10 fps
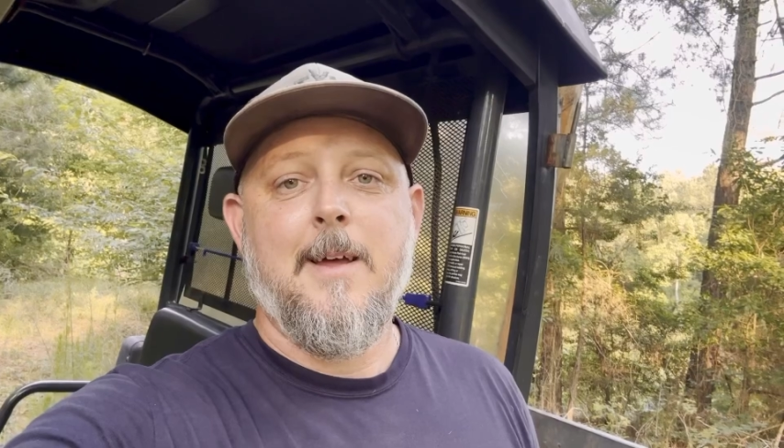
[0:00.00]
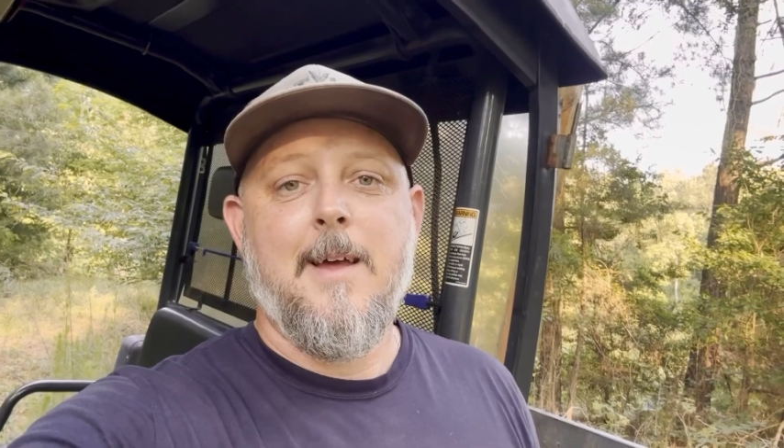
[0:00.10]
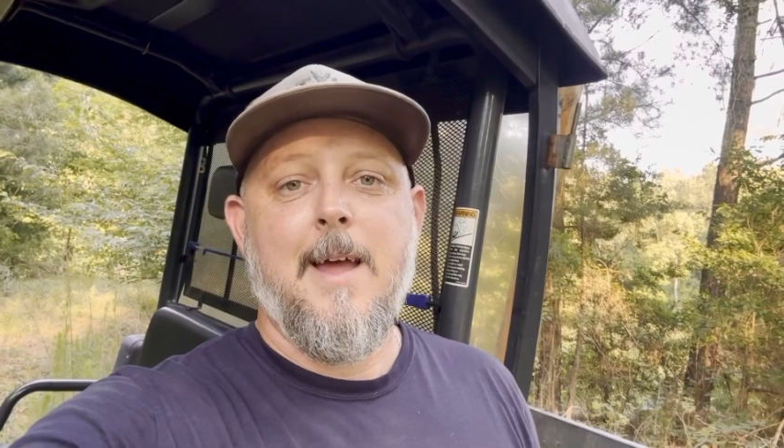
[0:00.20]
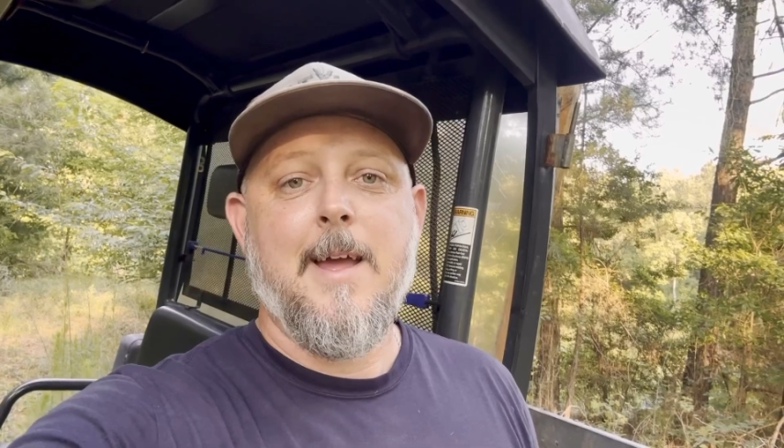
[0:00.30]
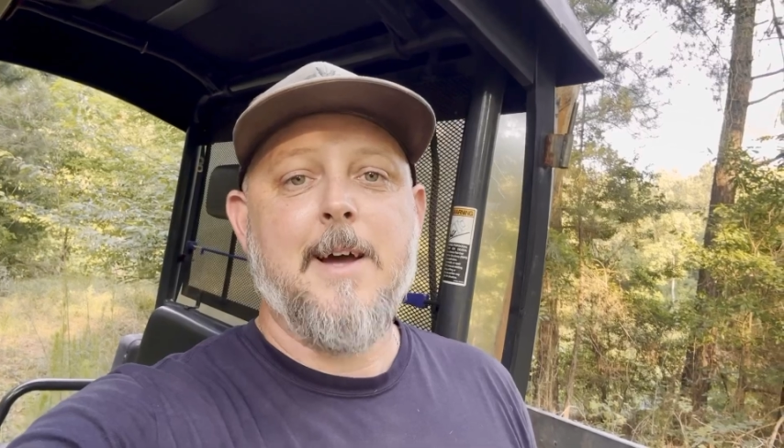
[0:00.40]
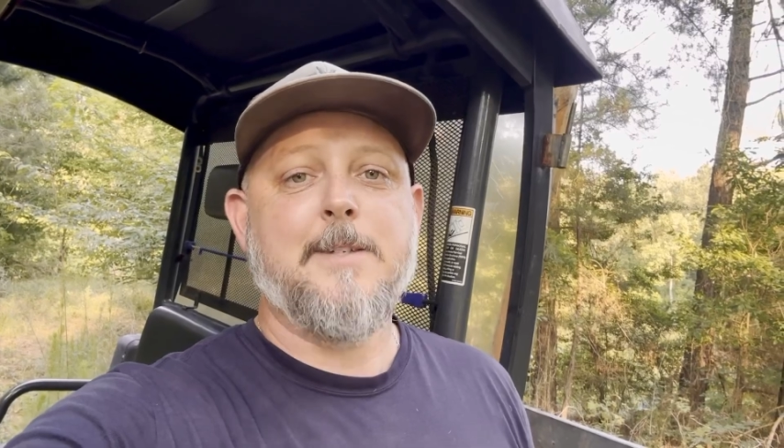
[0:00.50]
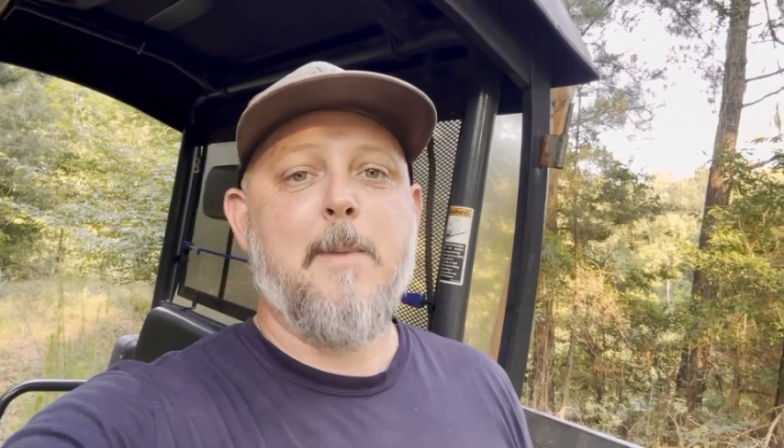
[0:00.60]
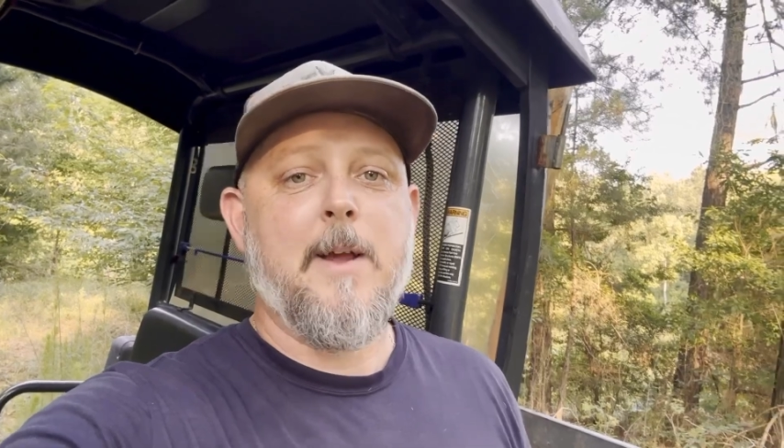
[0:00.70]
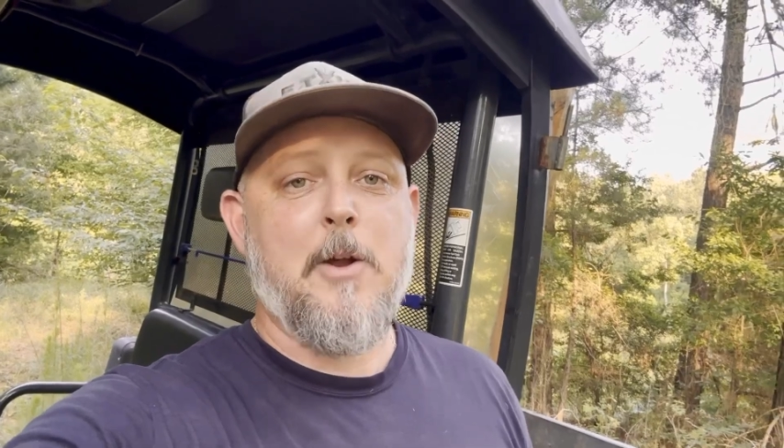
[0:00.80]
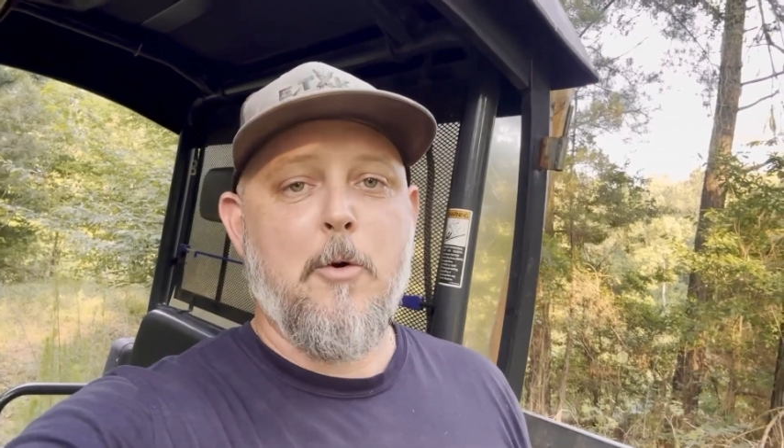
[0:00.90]
Hey guys,
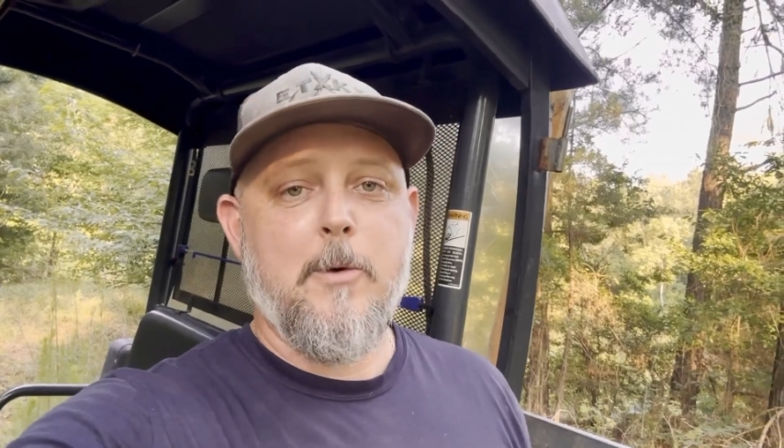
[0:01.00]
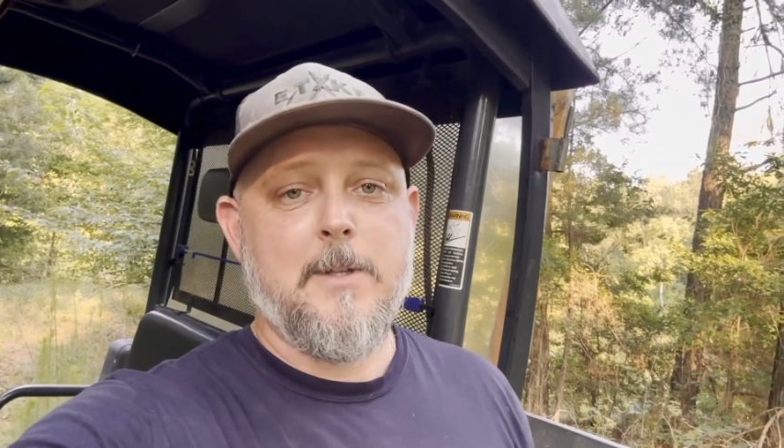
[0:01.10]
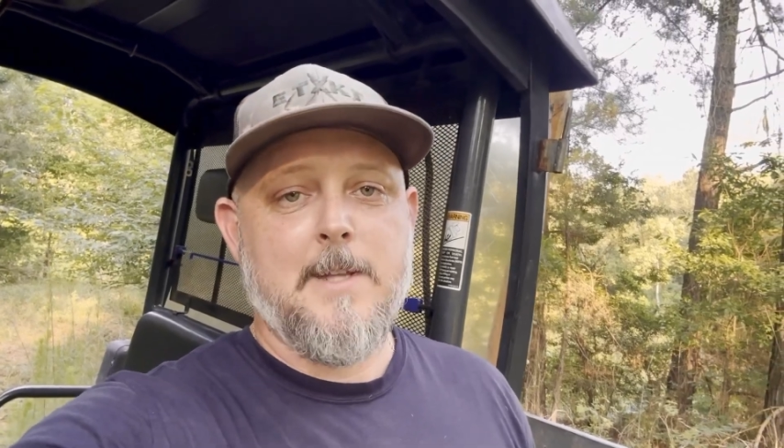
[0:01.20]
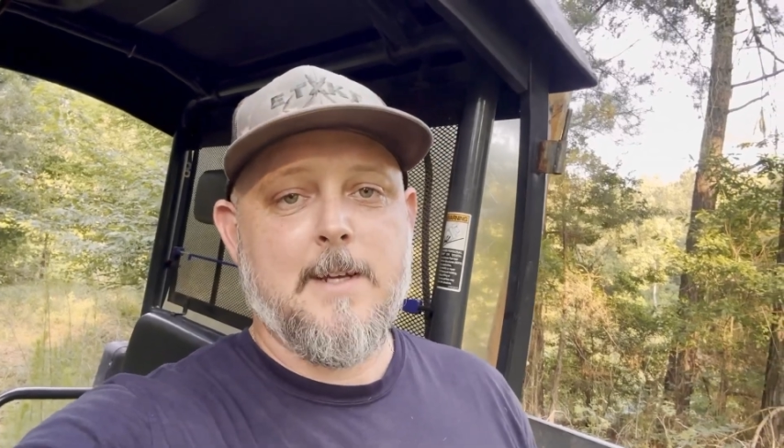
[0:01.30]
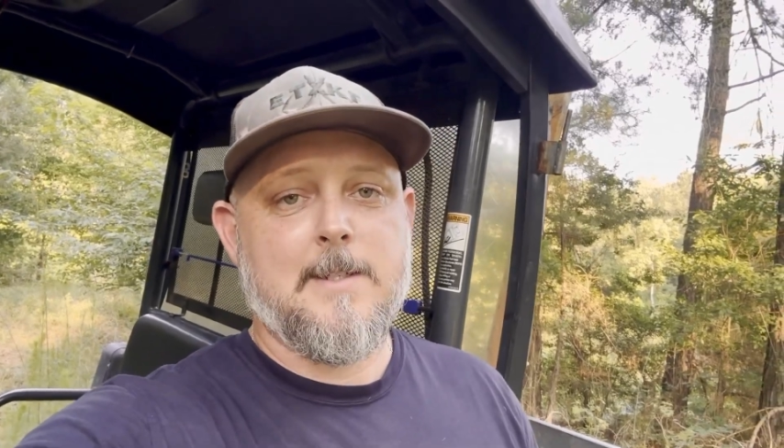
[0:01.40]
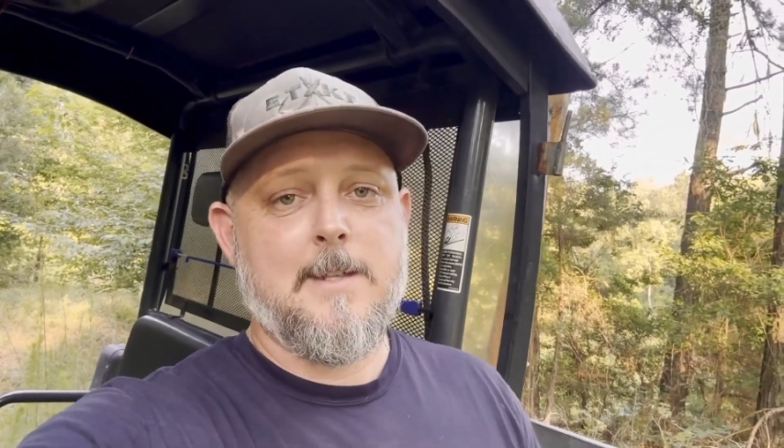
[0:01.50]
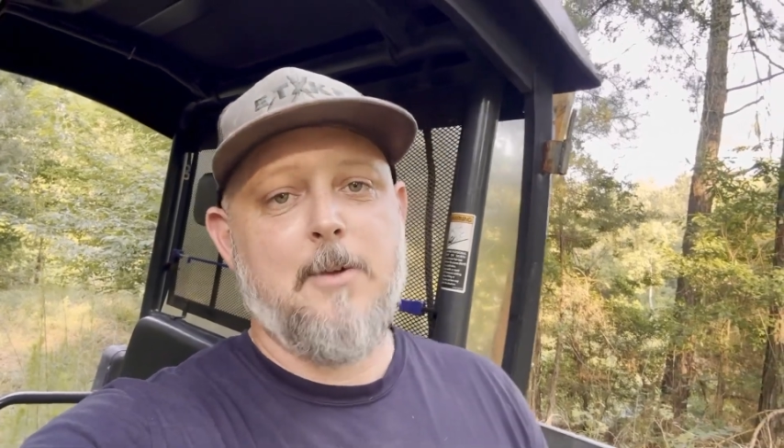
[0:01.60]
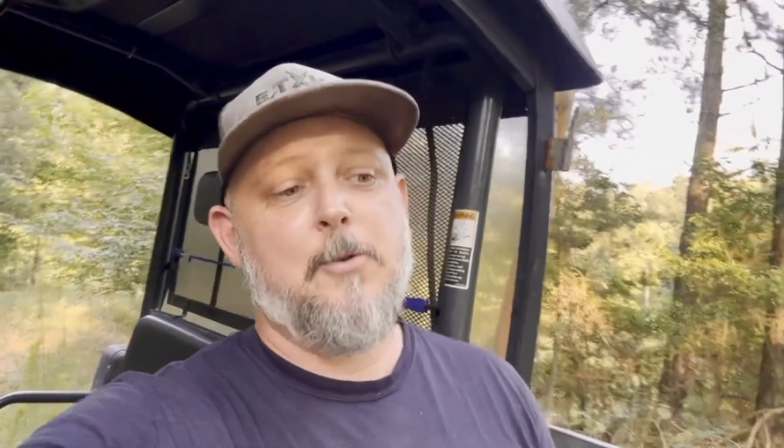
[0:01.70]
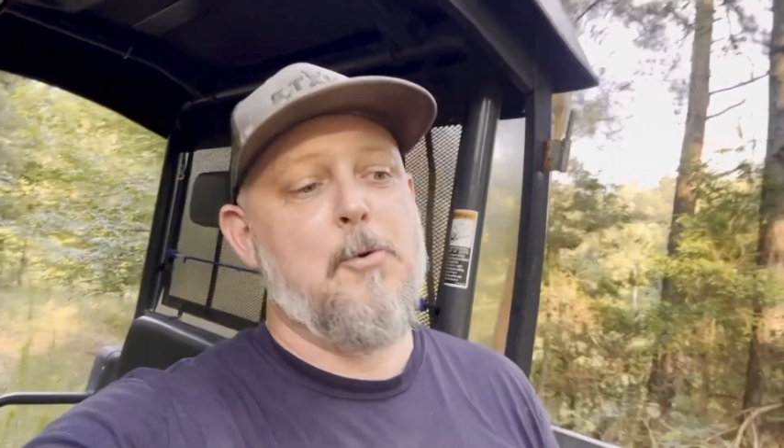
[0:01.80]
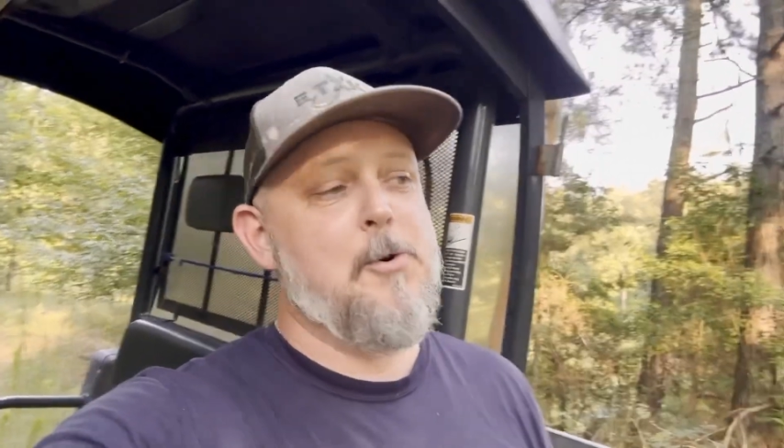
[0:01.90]
Mike here, Real Texas
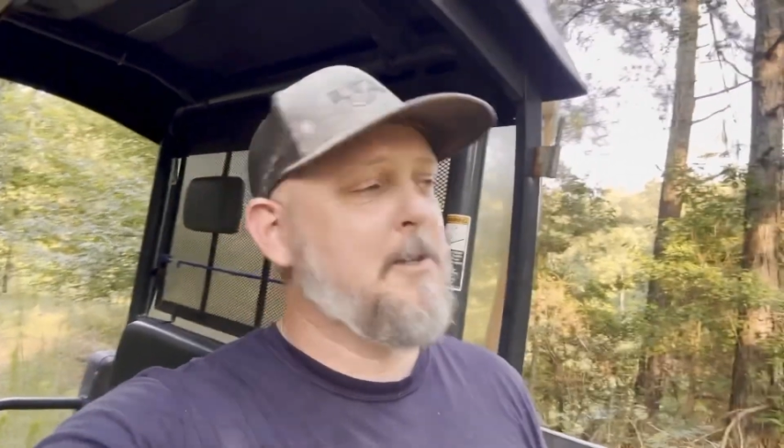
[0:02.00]
Outdoor.